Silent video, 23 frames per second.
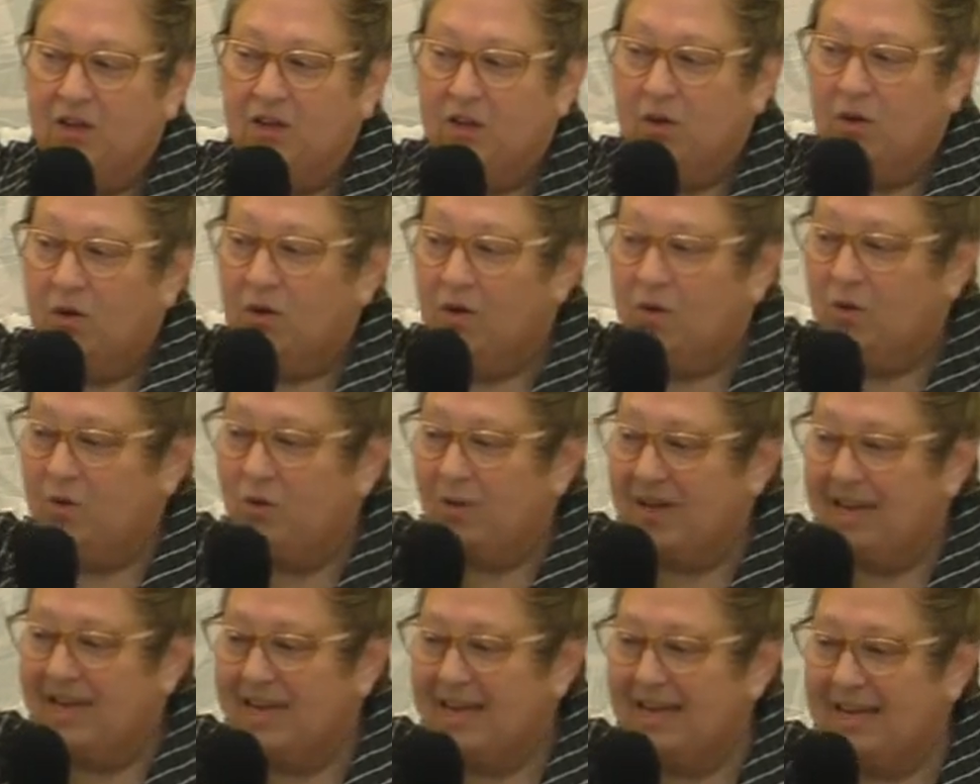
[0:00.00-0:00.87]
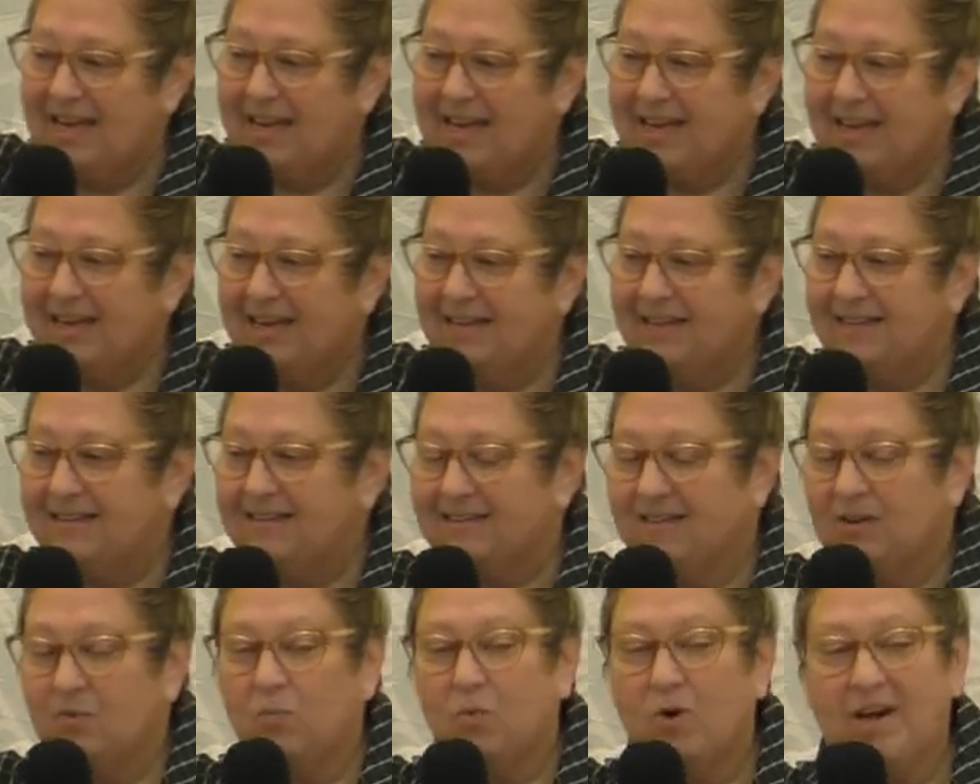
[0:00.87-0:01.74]
who he
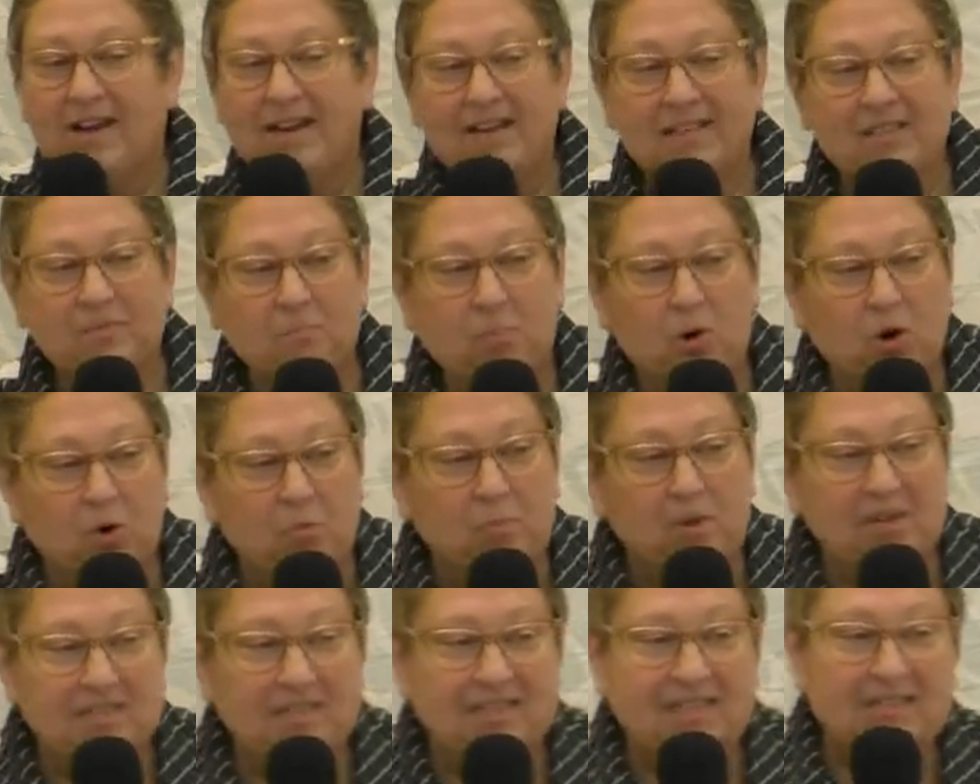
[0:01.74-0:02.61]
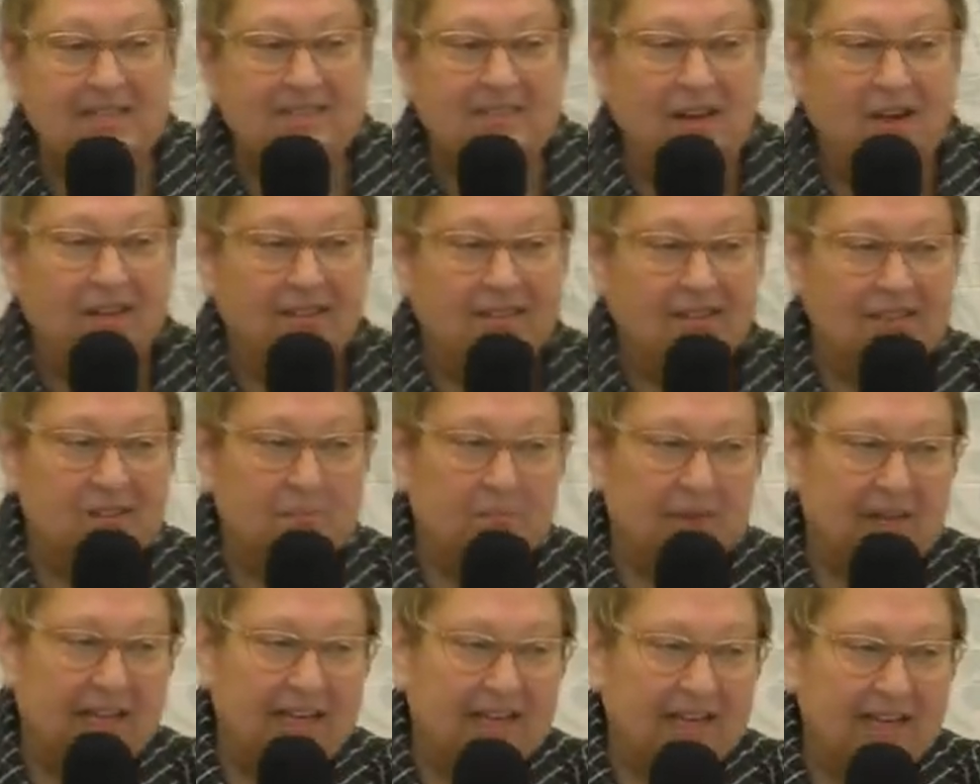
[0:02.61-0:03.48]
is and what his purpose is on this
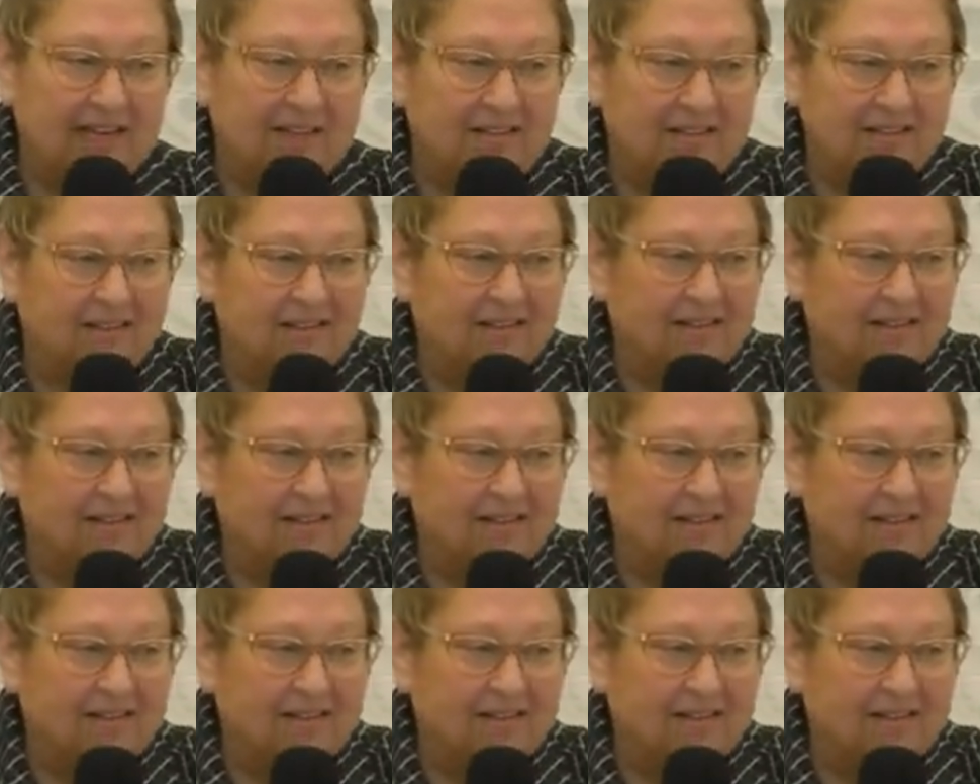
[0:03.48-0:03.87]
planet,